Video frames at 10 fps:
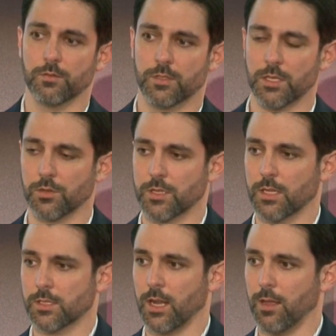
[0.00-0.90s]
sensor
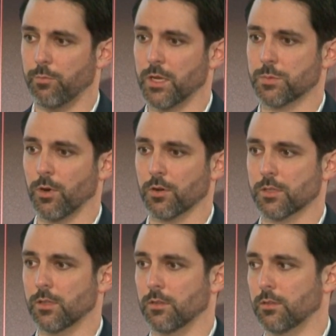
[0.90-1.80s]
sets that have
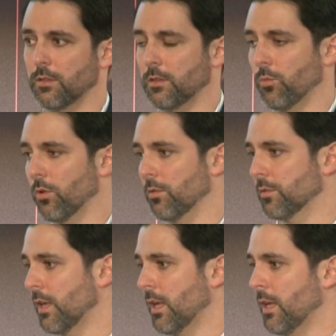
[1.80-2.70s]
benchmarks in the world.